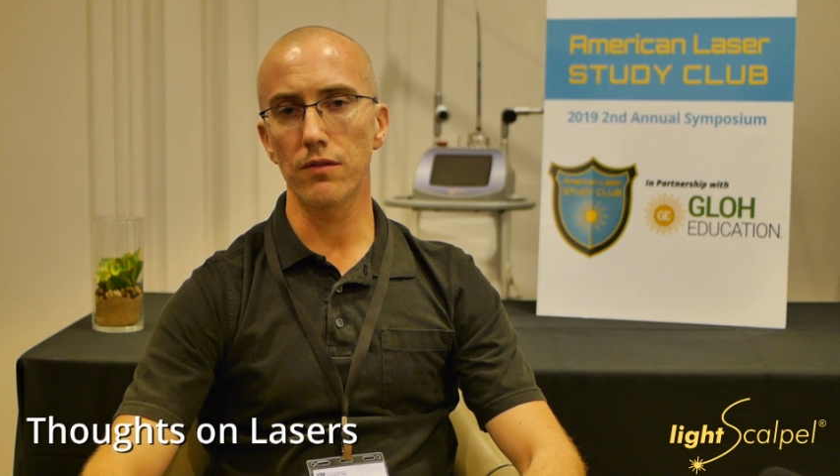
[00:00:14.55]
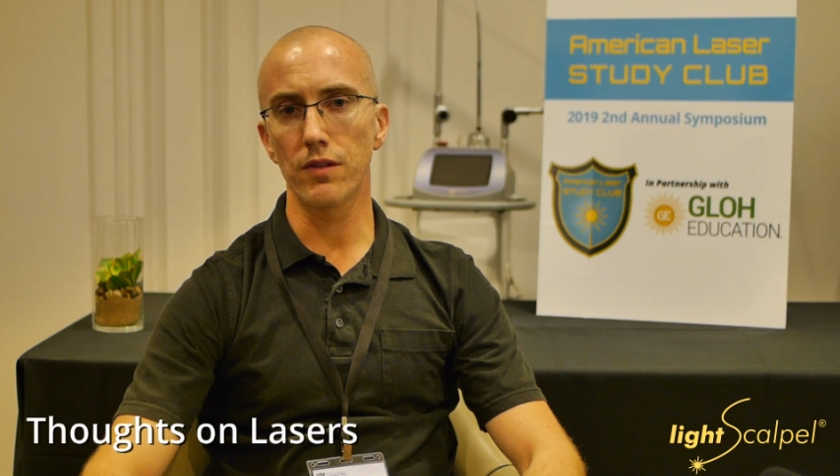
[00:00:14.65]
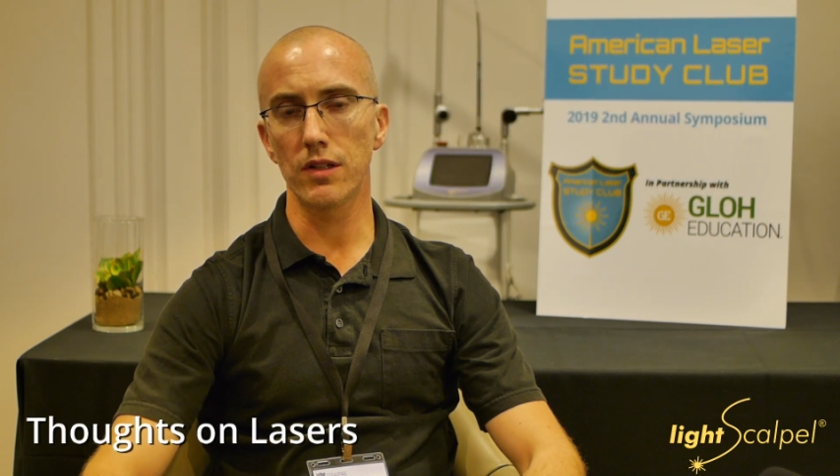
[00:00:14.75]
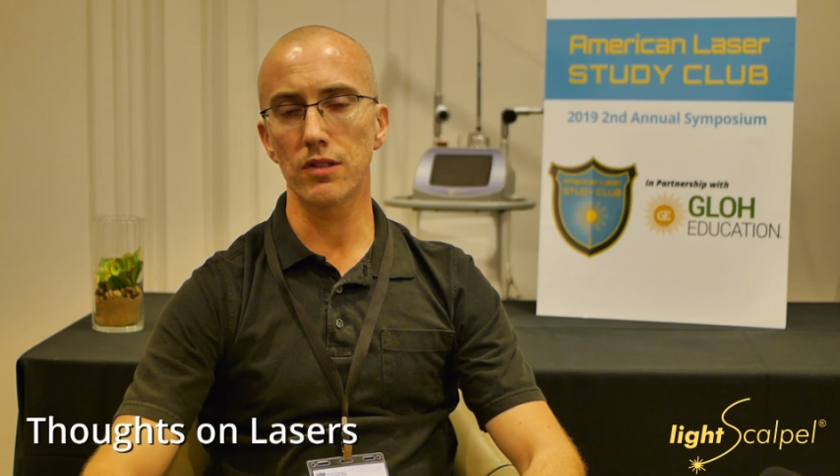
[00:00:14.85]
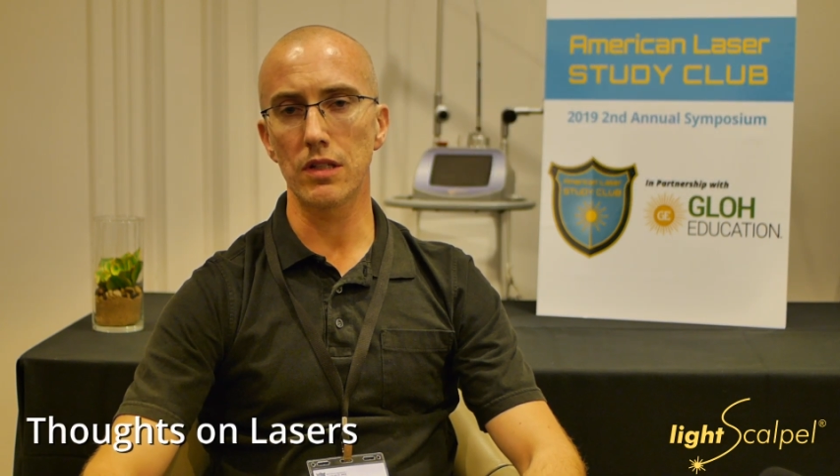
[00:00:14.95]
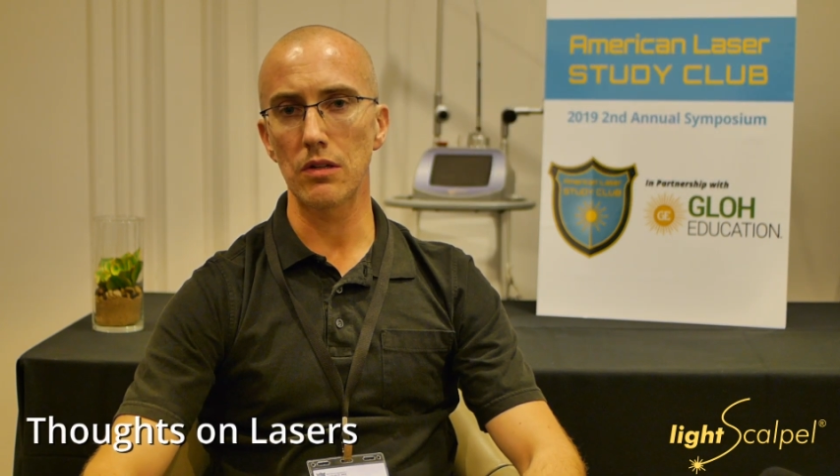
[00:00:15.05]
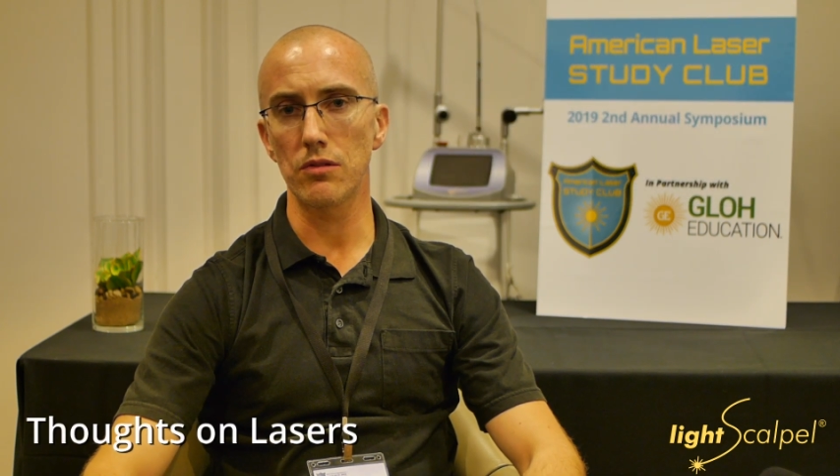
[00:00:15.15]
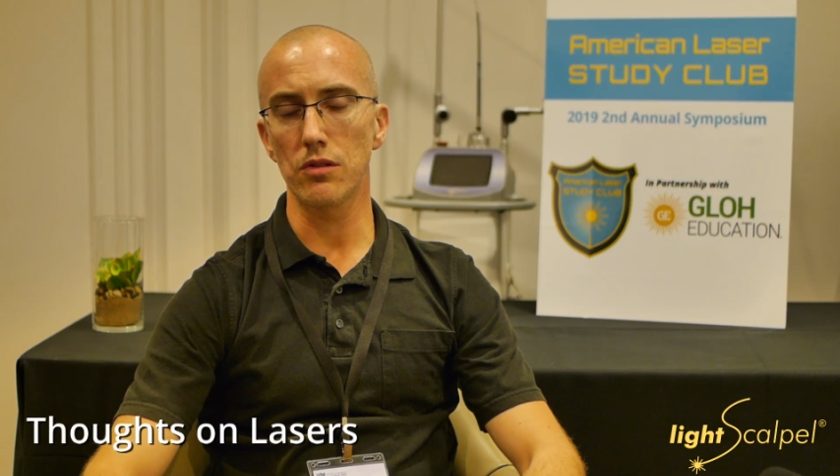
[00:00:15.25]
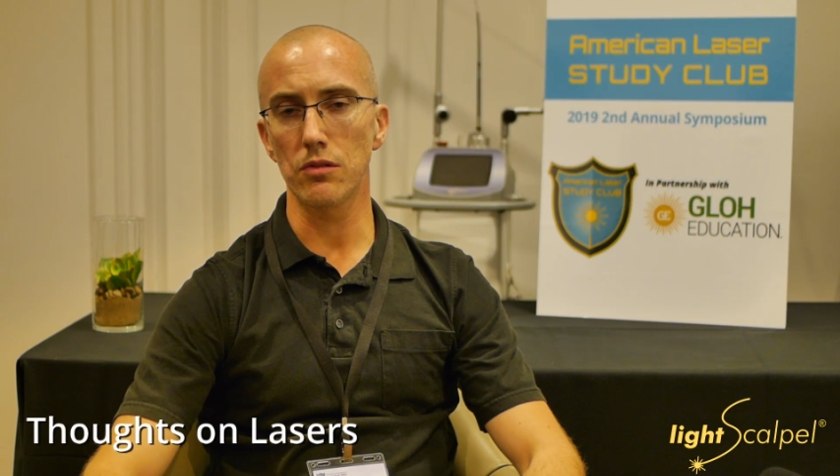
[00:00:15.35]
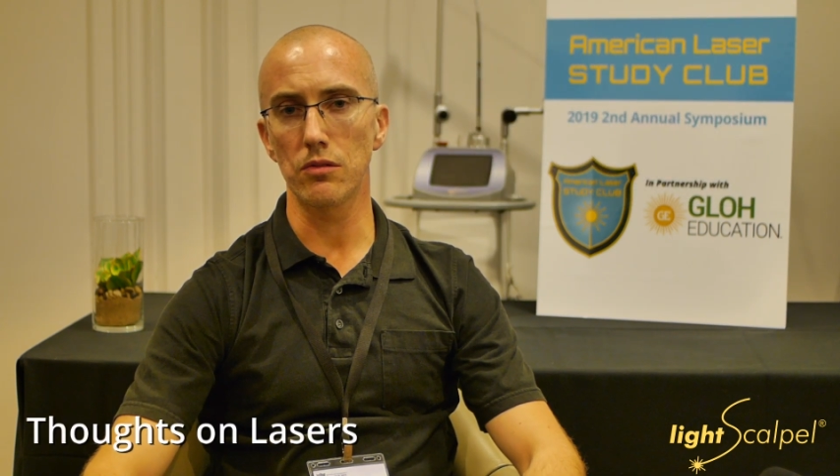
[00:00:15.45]

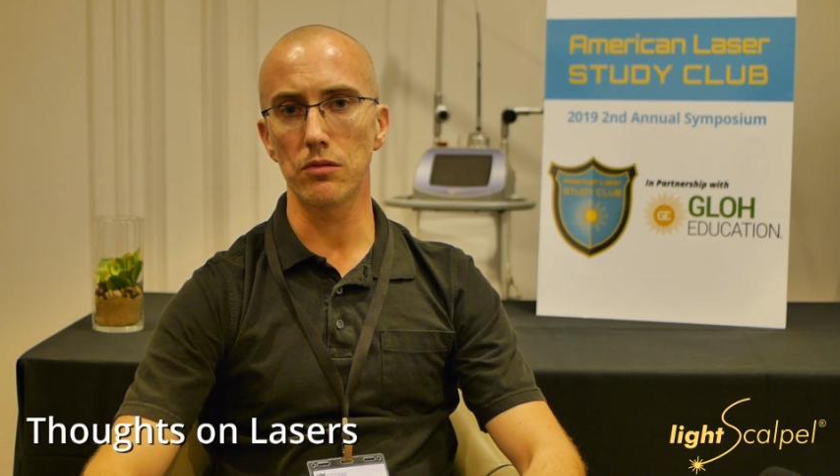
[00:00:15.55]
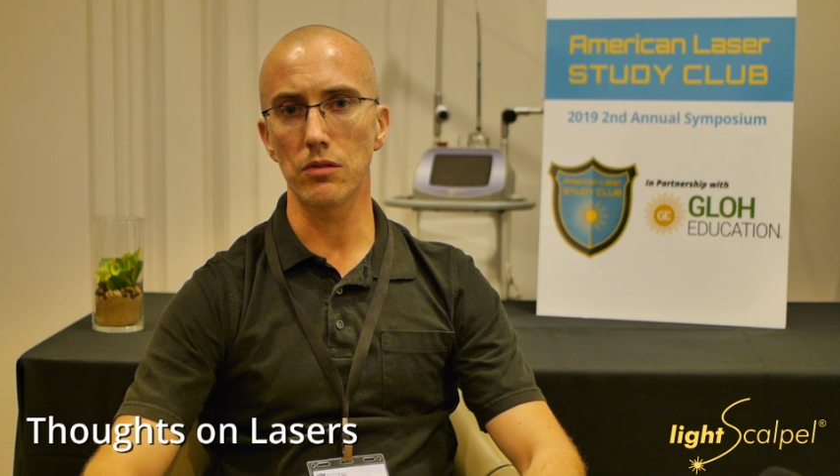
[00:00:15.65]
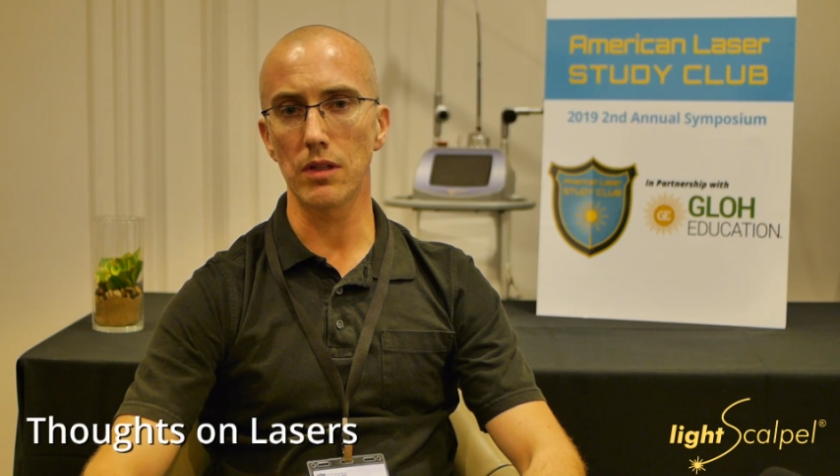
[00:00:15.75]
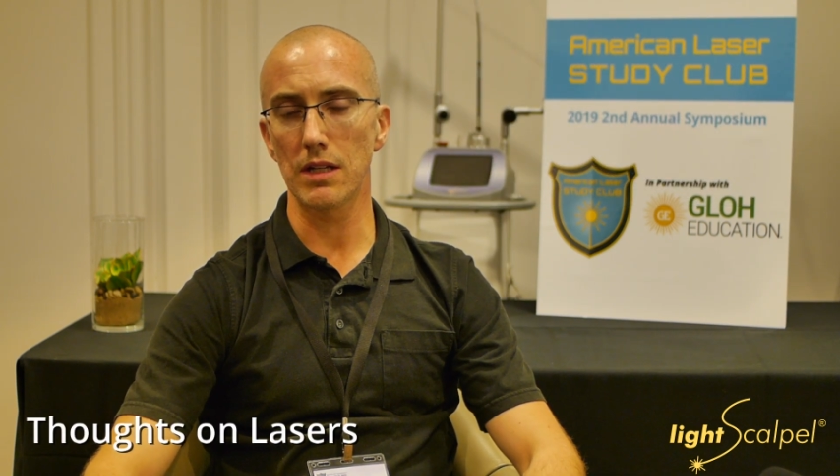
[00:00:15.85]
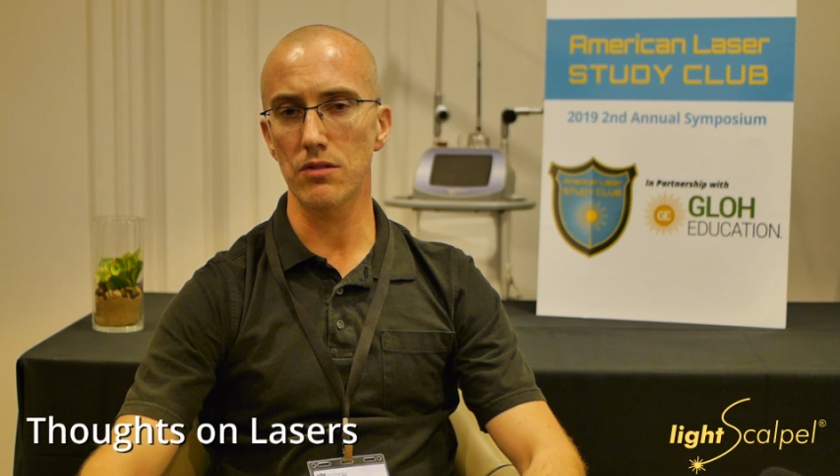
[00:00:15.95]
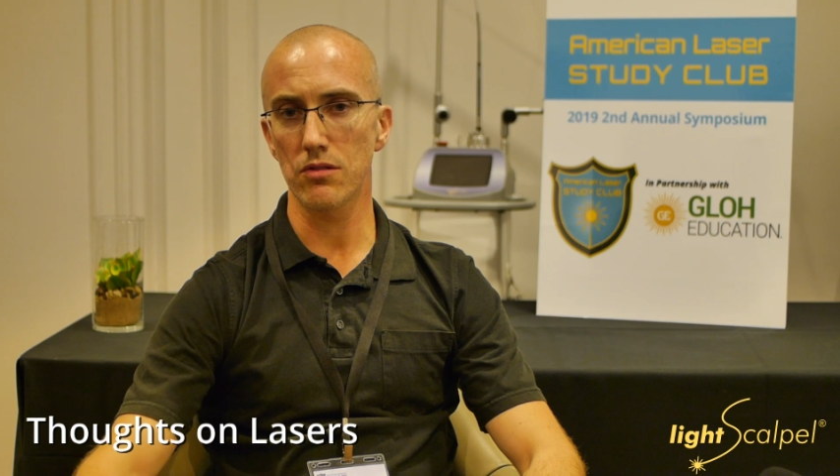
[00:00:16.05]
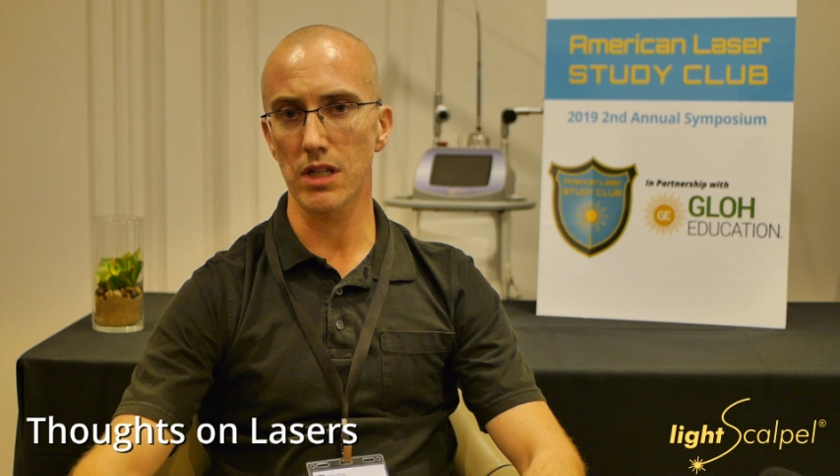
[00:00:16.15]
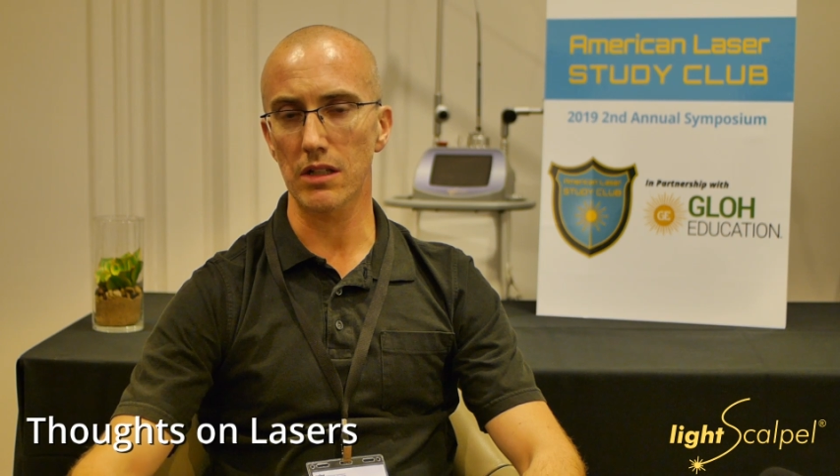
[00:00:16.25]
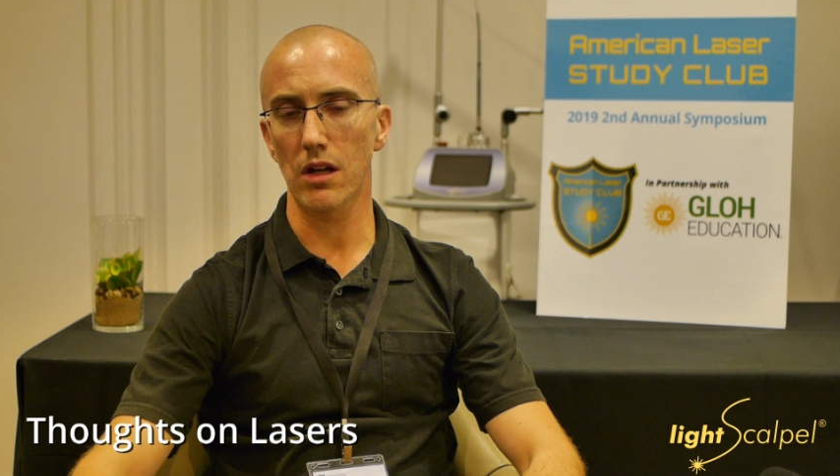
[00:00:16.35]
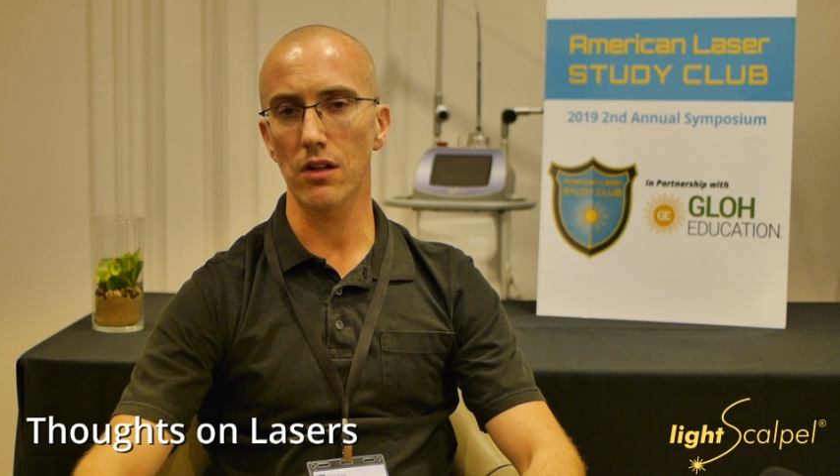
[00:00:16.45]
CO2 laser
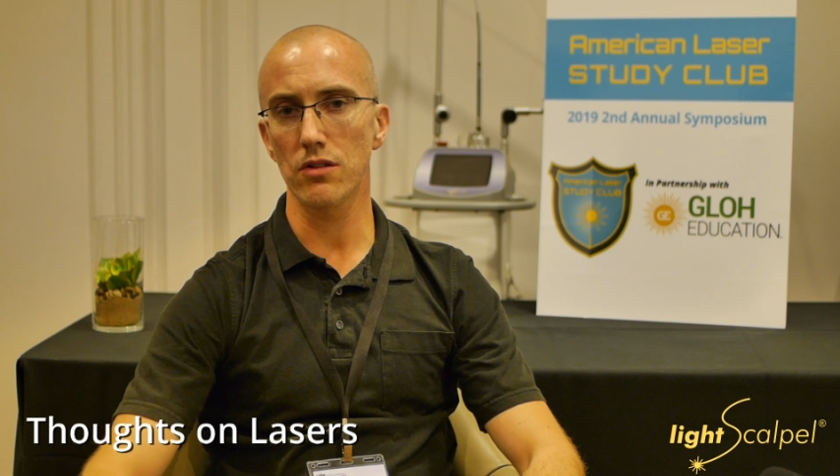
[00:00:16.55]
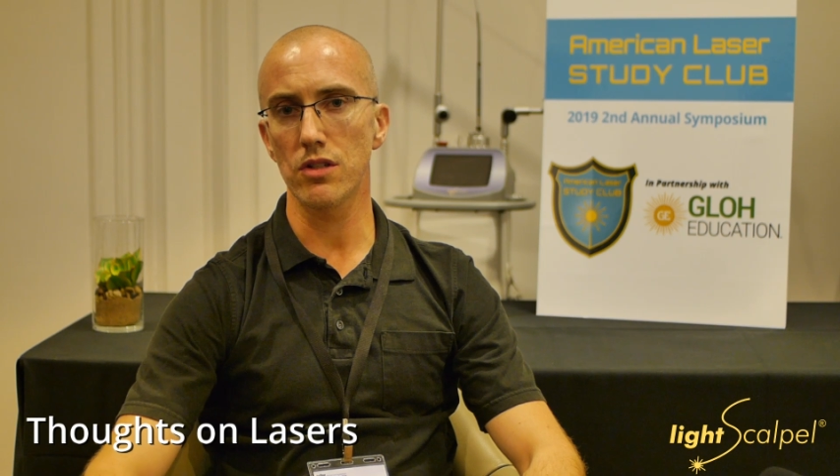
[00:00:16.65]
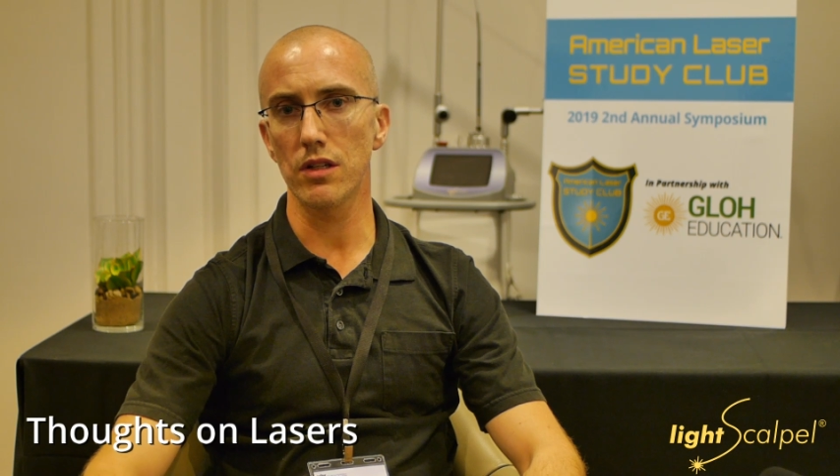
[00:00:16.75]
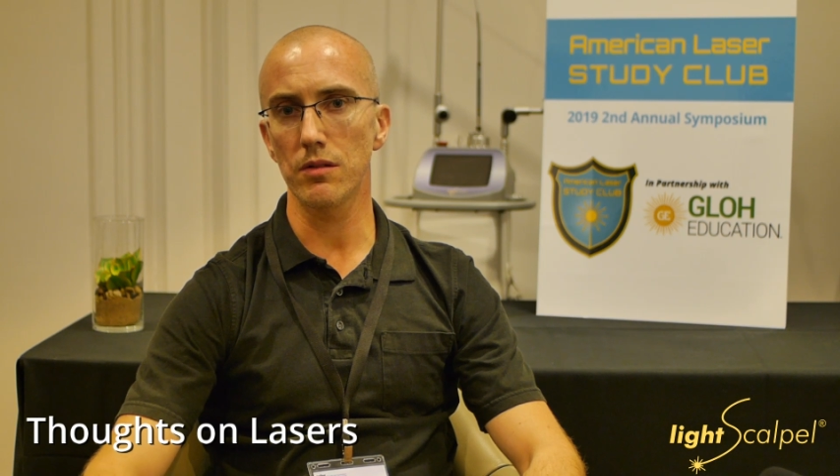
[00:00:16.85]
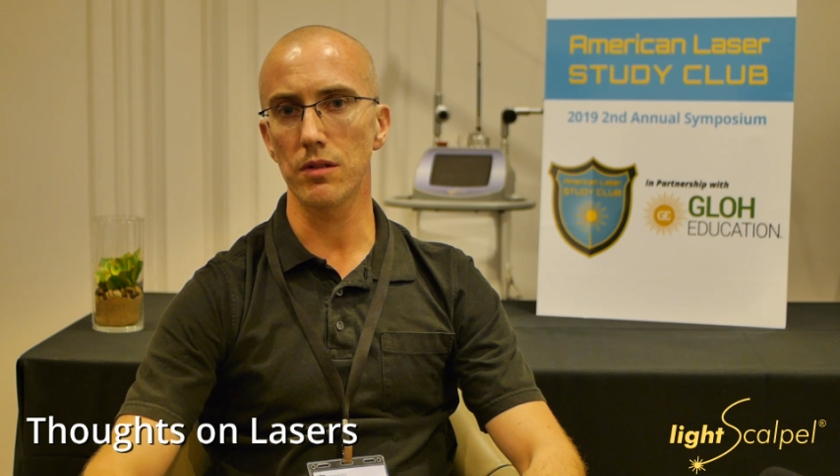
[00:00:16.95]
technology,